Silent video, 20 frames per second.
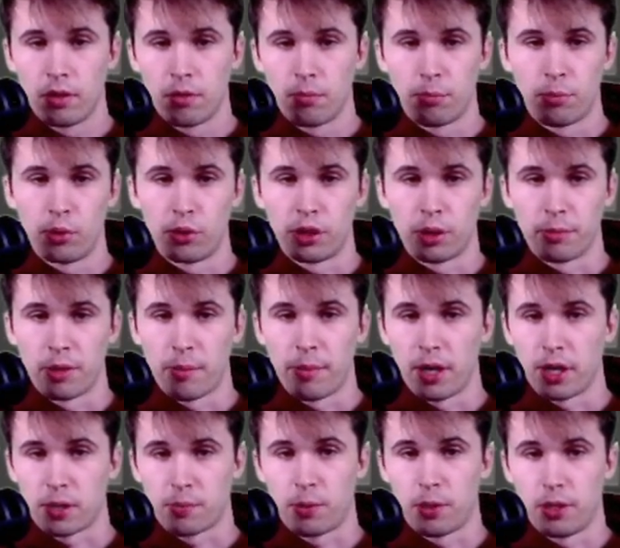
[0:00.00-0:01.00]
Pushing my
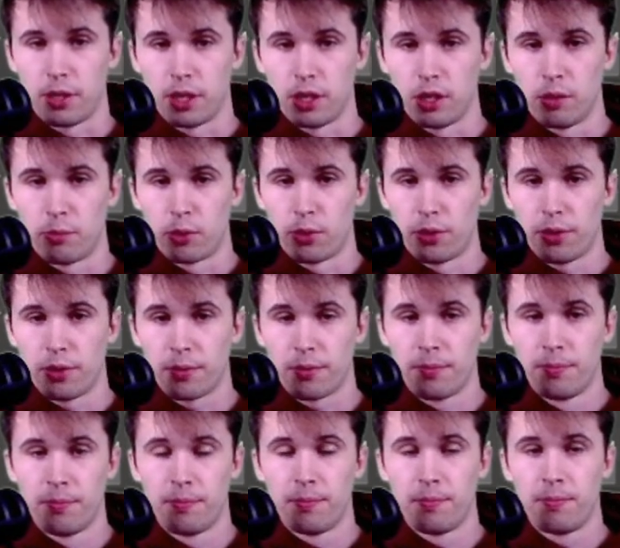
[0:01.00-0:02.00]
passed pawn down the board.
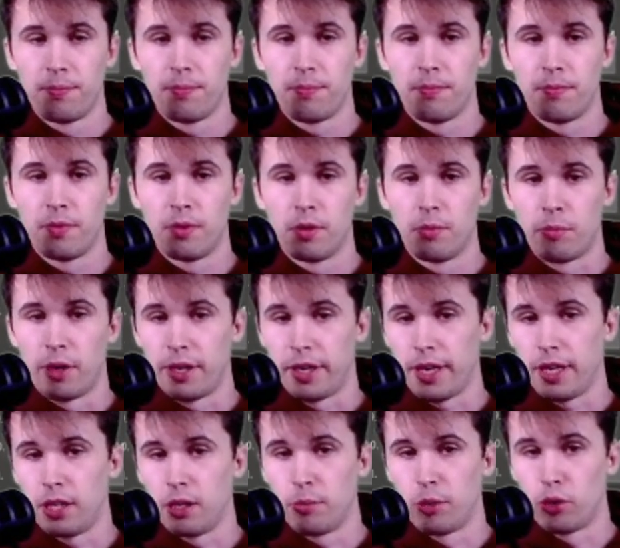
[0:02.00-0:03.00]
My knight
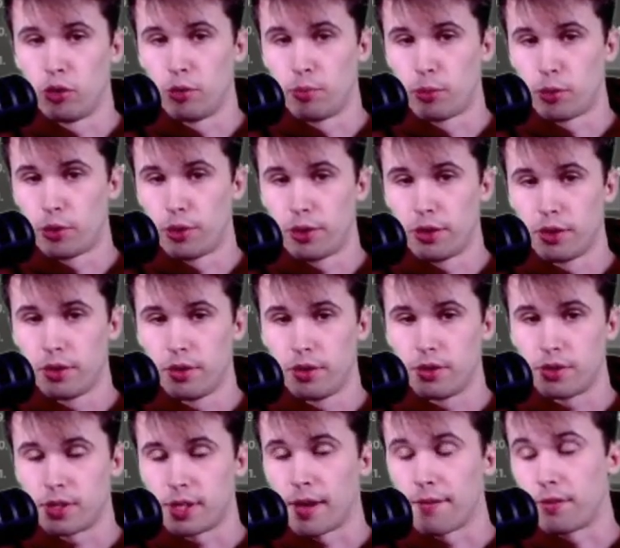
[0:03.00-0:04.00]
in the middle of the board
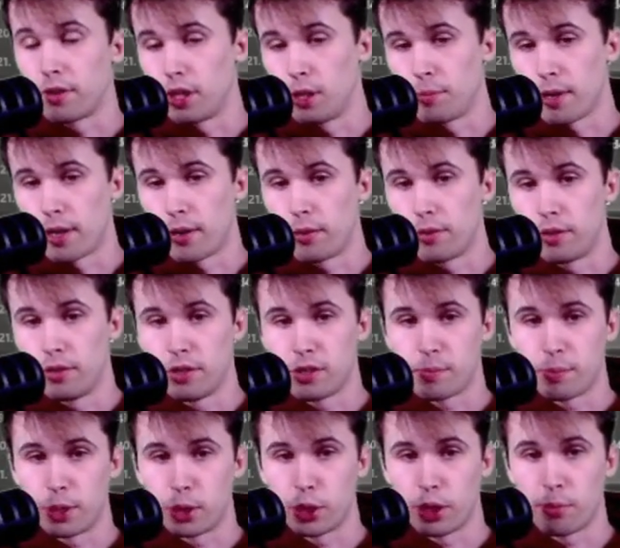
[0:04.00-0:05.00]
is definitely better than this
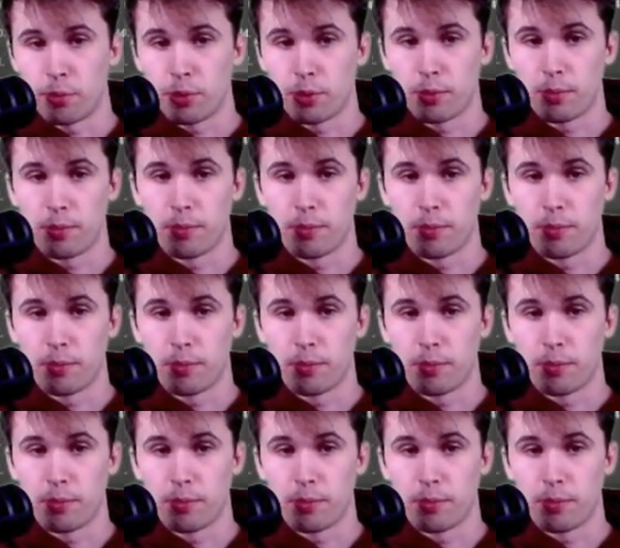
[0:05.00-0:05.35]
bishop.